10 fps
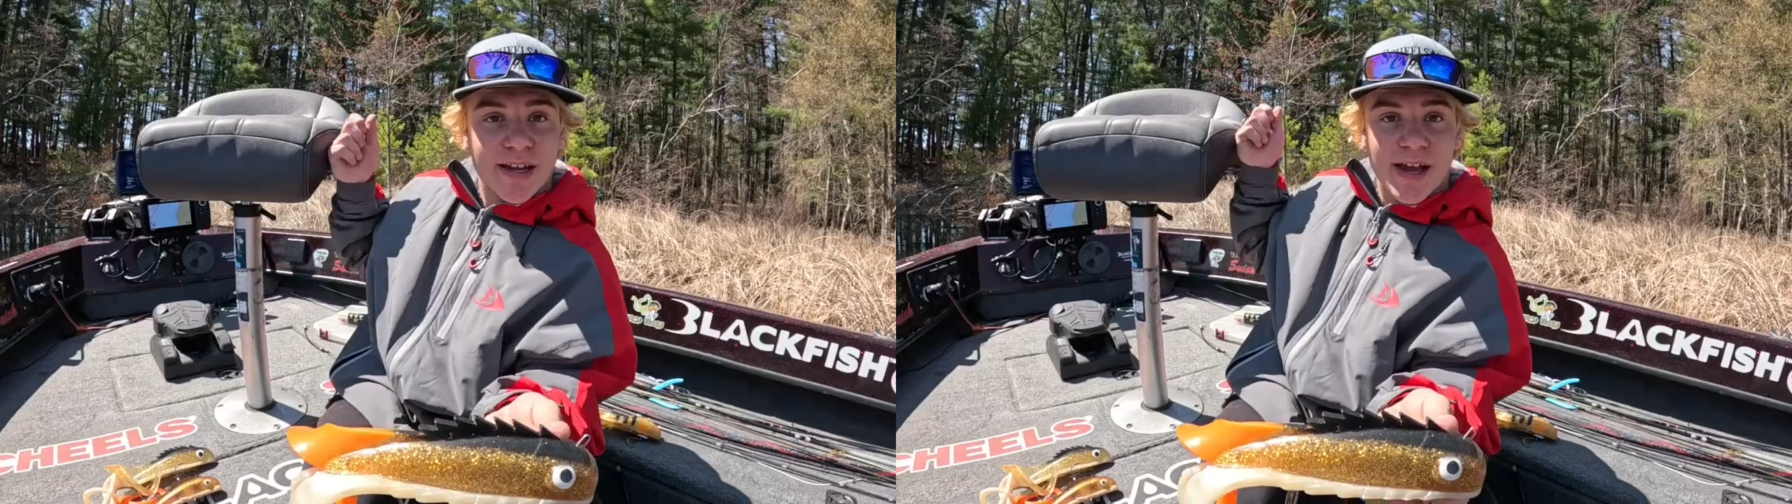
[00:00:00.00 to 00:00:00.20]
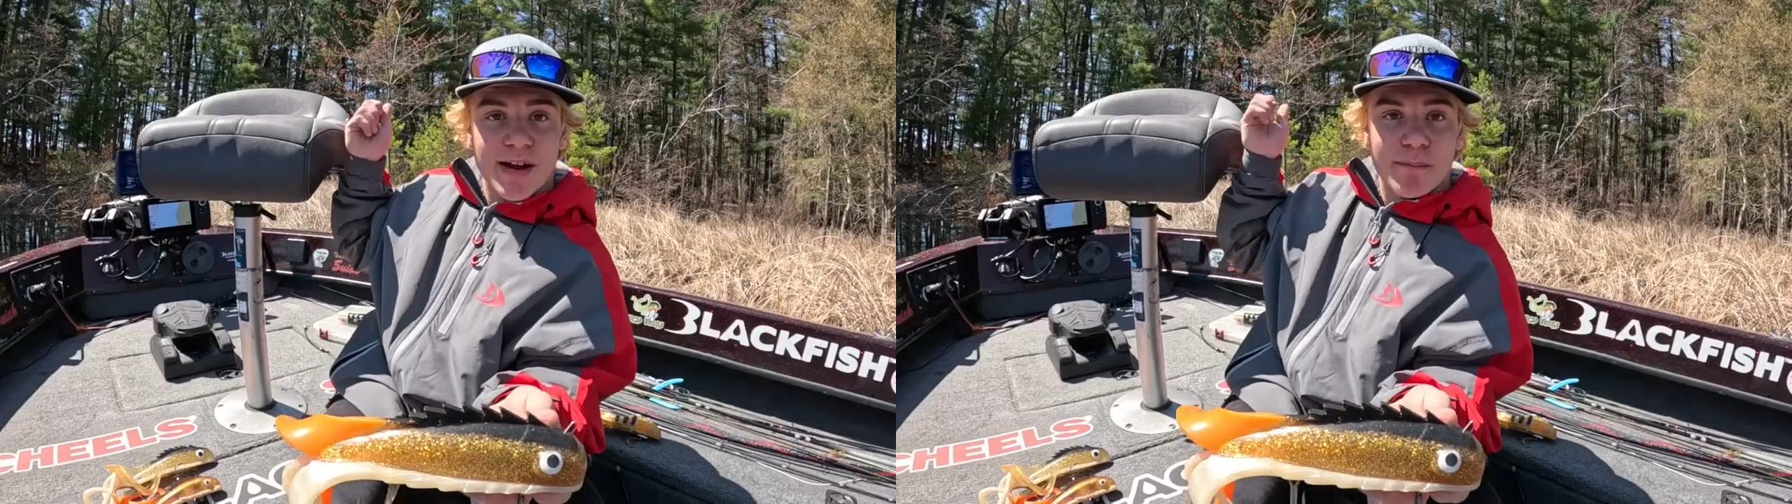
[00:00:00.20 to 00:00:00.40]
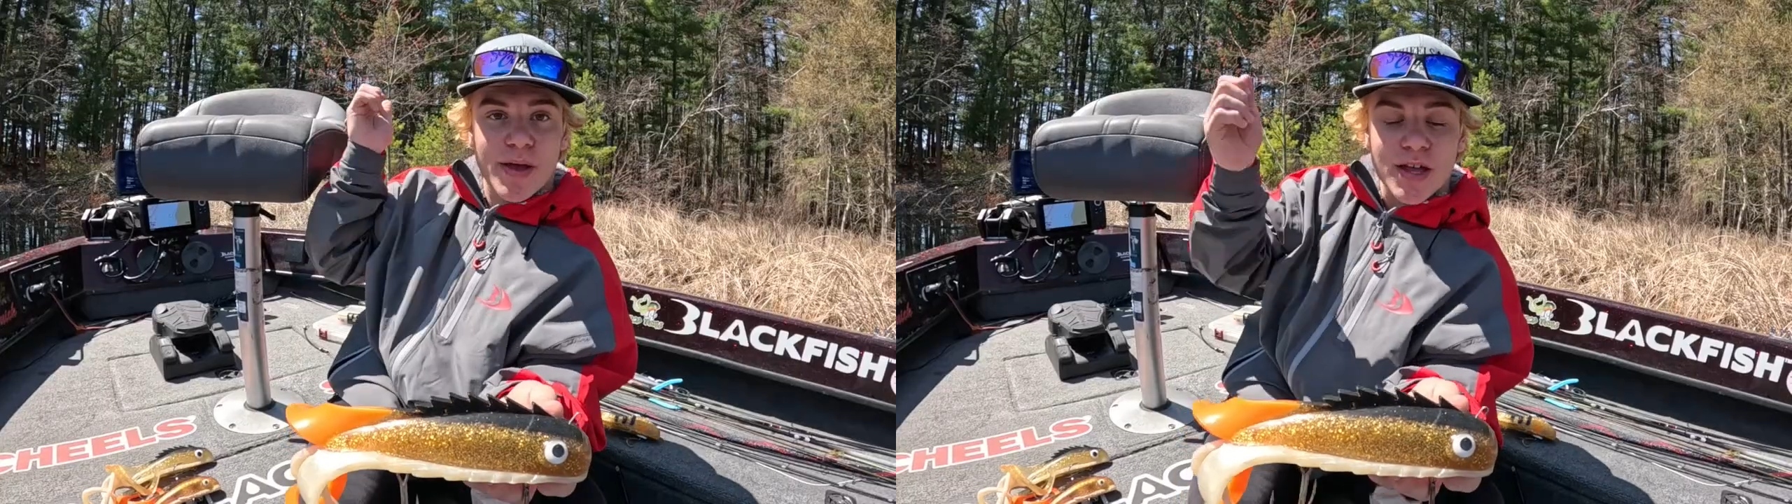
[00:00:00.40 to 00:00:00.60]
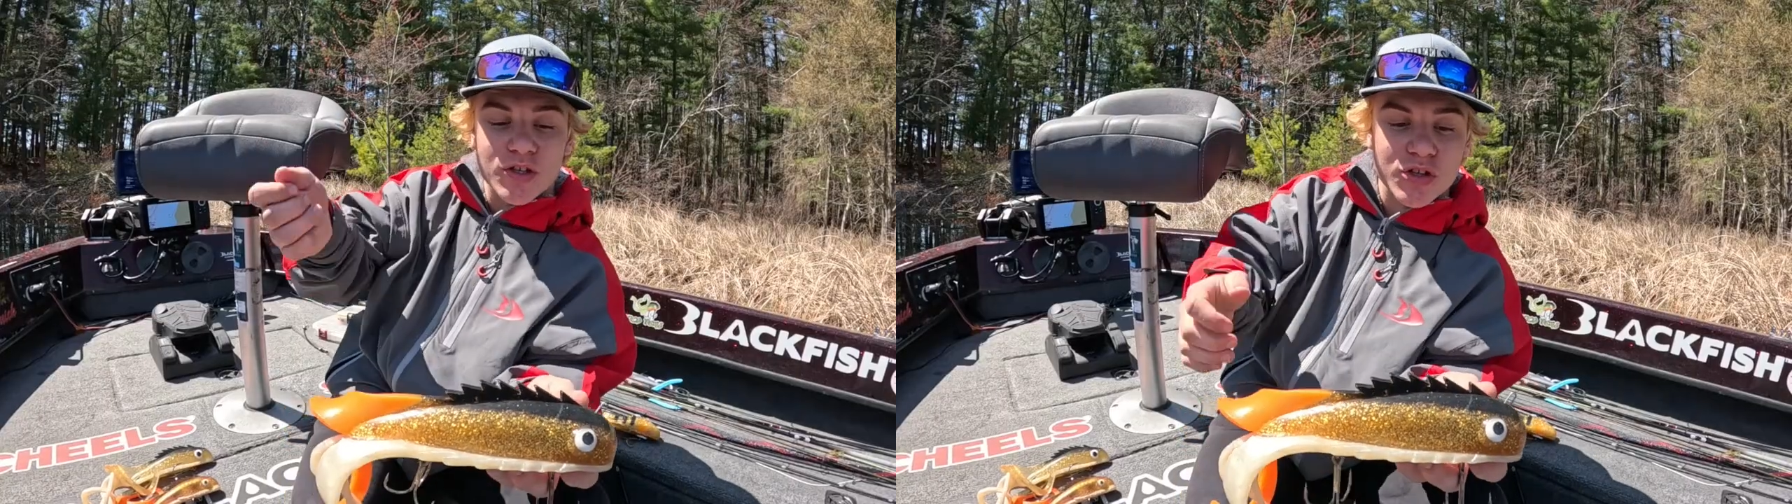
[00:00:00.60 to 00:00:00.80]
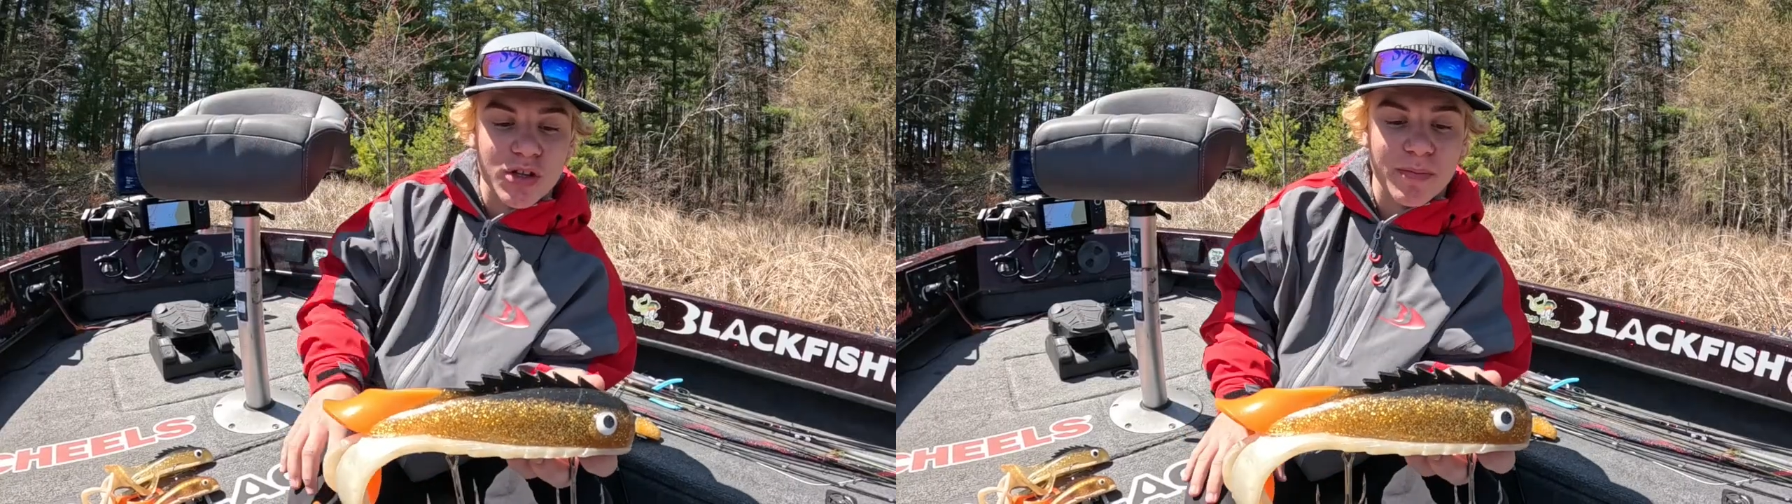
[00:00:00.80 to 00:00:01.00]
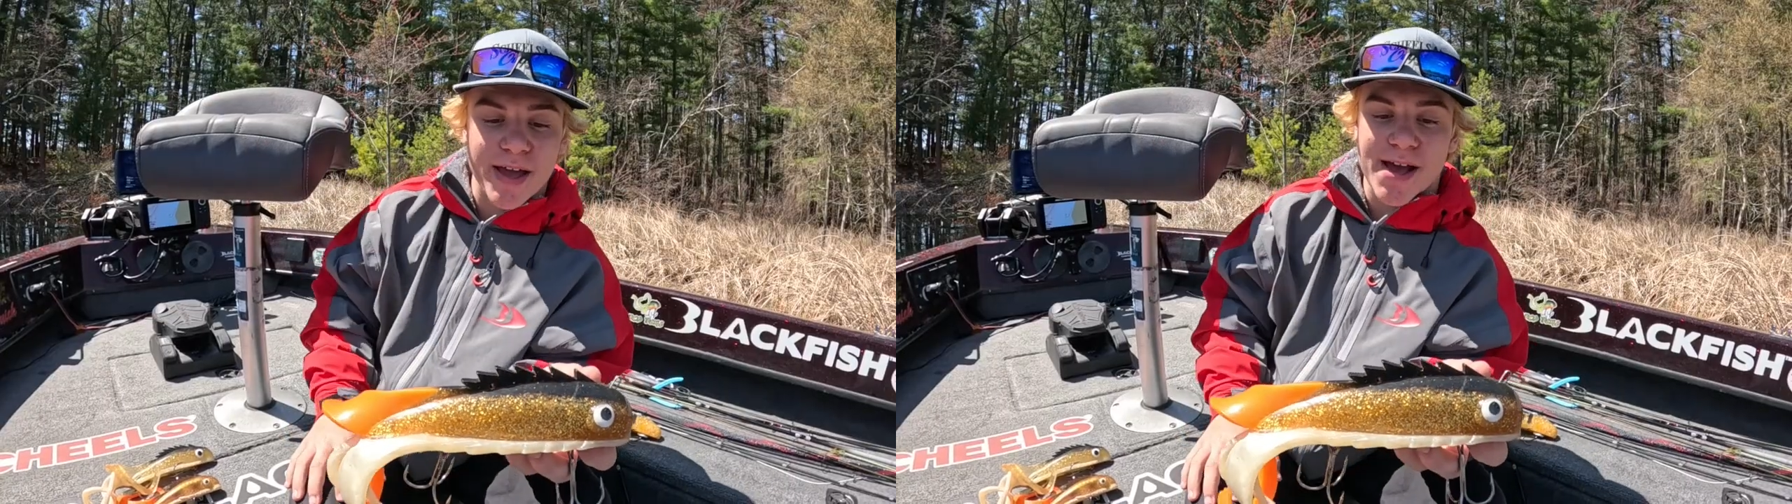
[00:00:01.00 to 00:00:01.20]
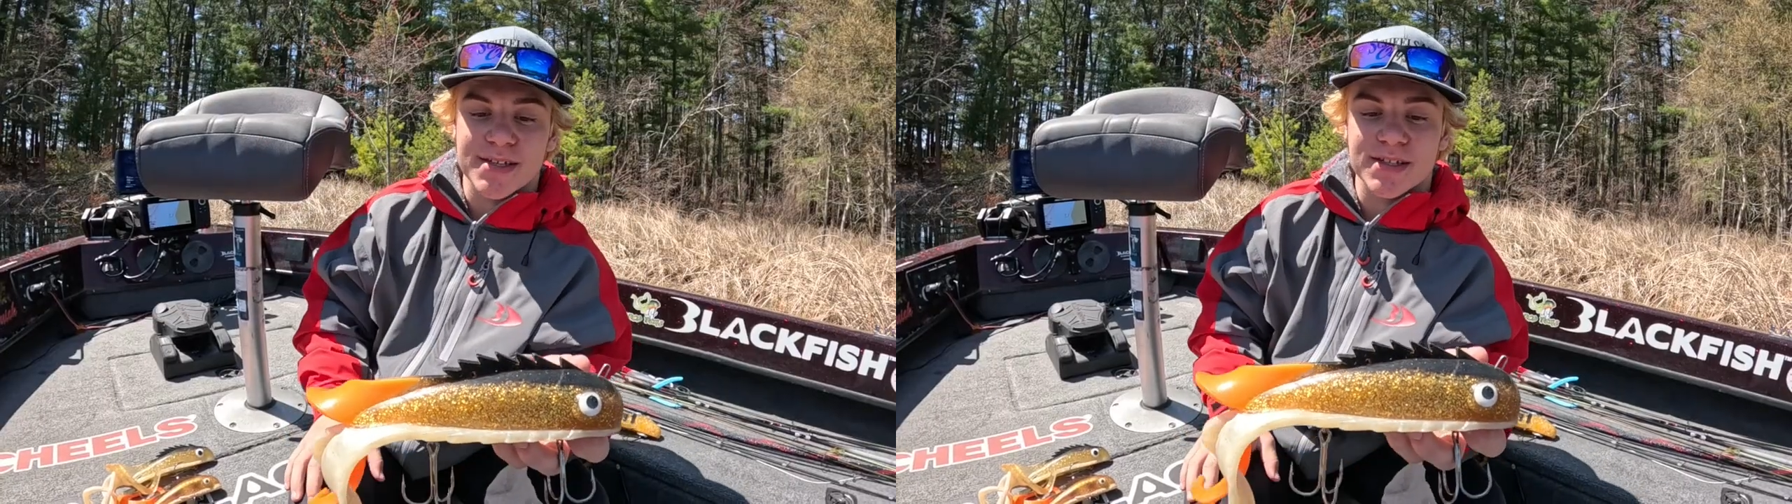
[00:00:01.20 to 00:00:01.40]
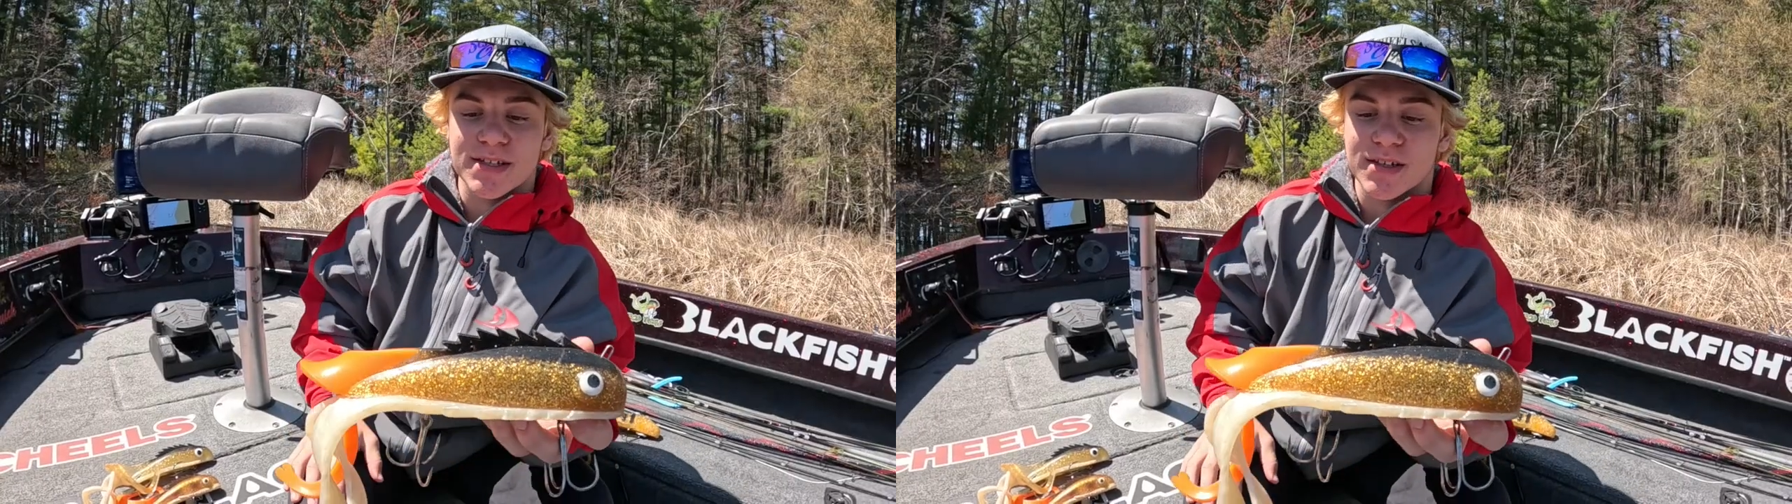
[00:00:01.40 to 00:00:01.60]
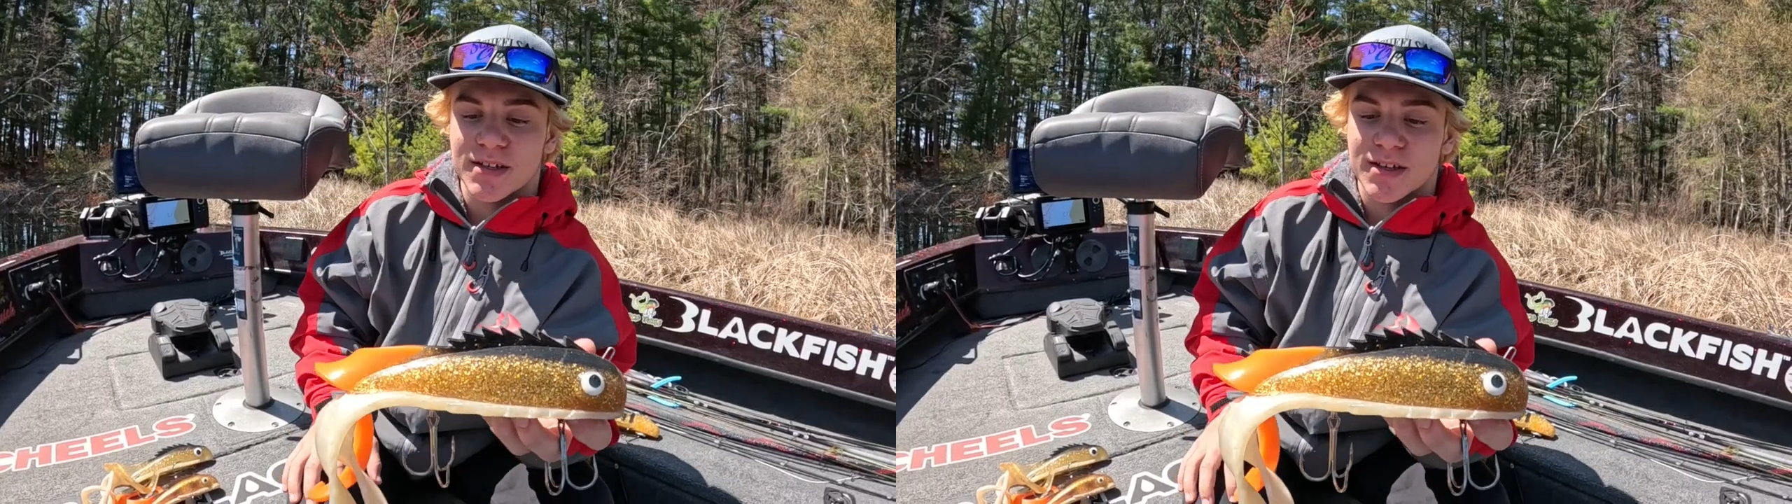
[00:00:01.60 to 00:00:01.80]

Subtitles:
kind of pendulum cast it,